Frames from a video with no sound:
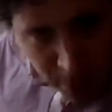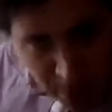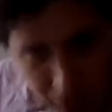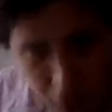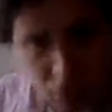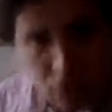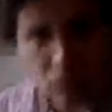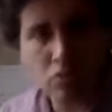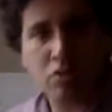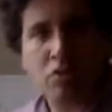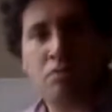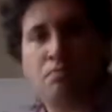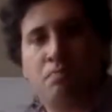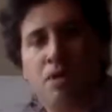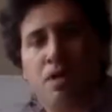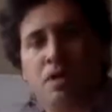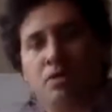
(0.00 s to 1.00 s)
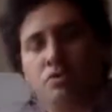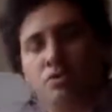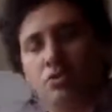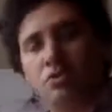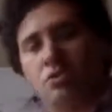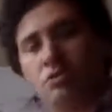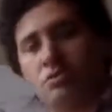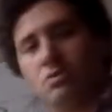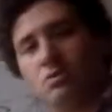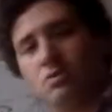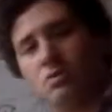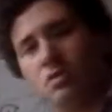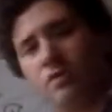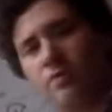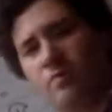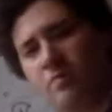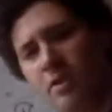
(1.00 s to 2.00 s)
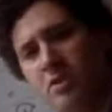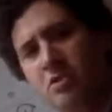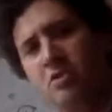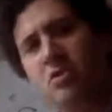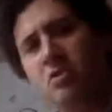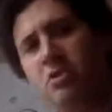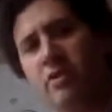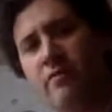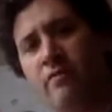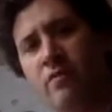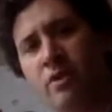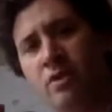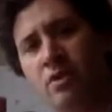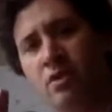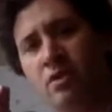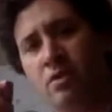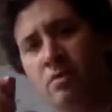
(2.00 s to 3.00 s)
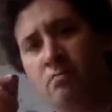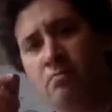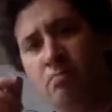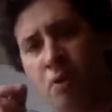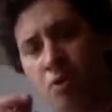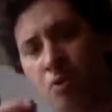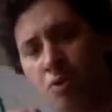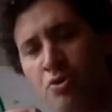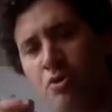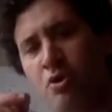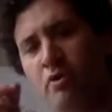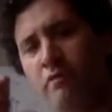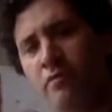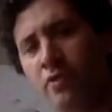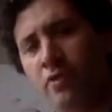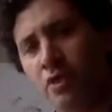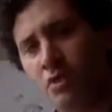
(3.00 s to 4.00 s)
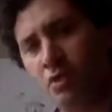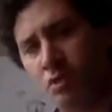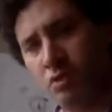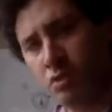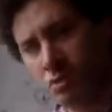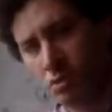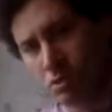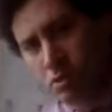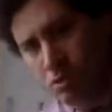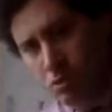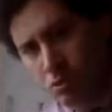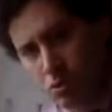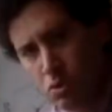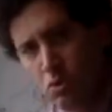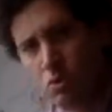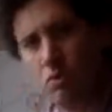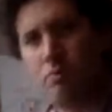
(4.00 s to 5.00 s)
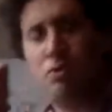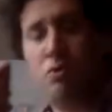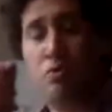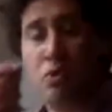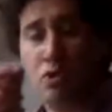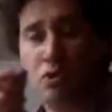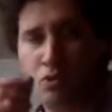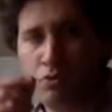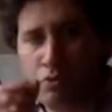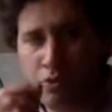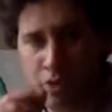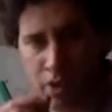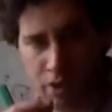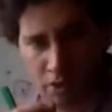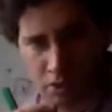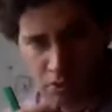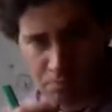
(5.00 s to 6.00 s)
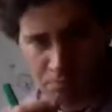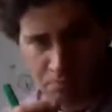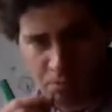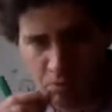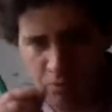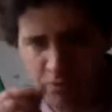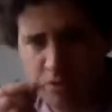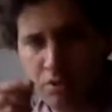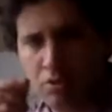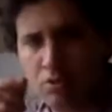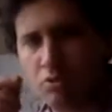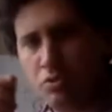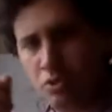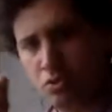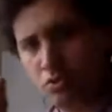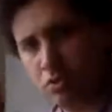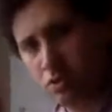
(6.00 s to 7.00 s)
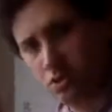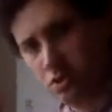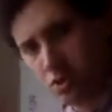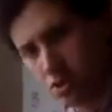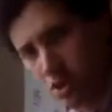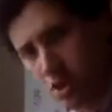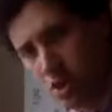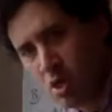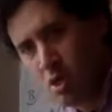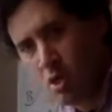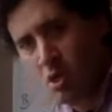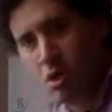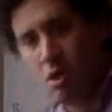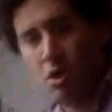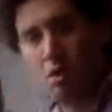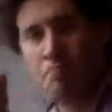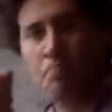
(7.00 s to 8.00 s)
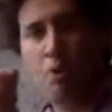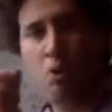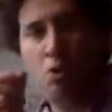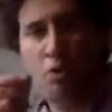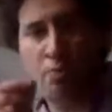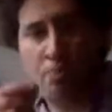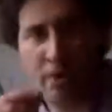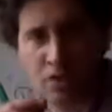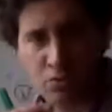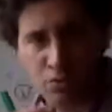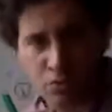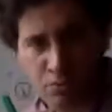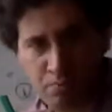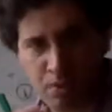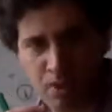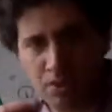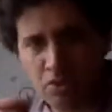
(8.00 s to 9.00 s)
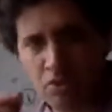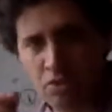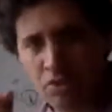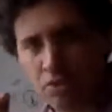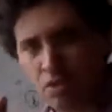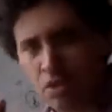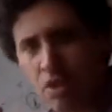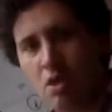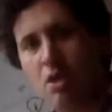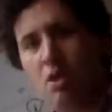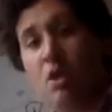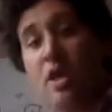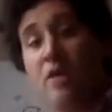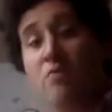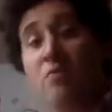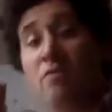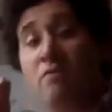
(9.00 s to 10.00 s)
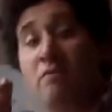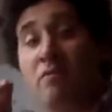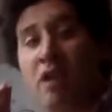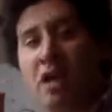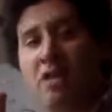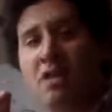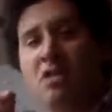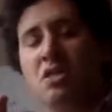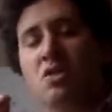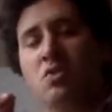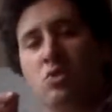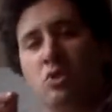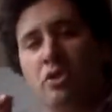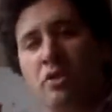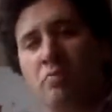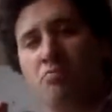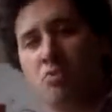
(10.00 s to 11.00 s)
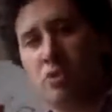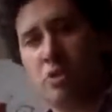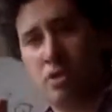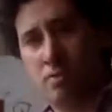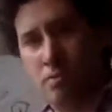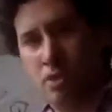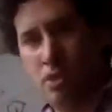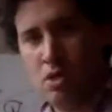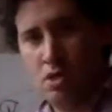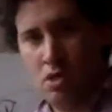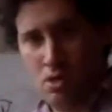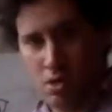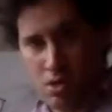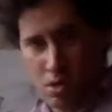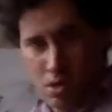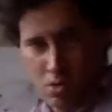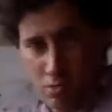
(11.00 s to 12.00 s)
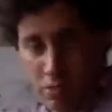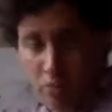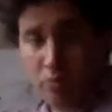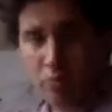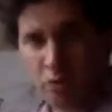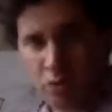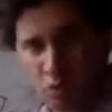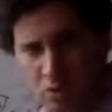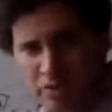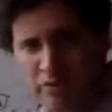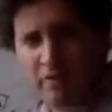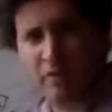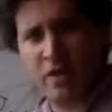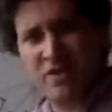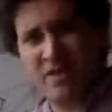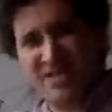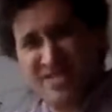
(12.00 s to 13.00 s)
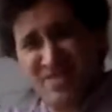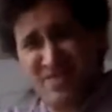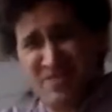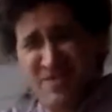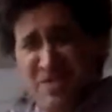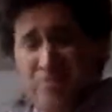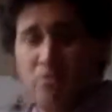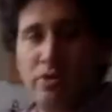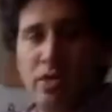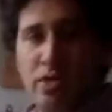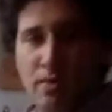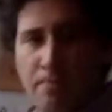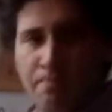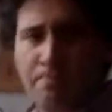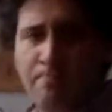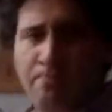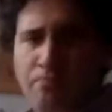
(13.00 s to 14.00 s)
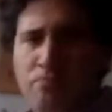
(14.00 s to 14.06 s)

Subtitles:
best response, if a player is indifferent, both of the between 2 things, both of the 2 choices are both best responses. And we find an equilibrium. We will only find an equilibrium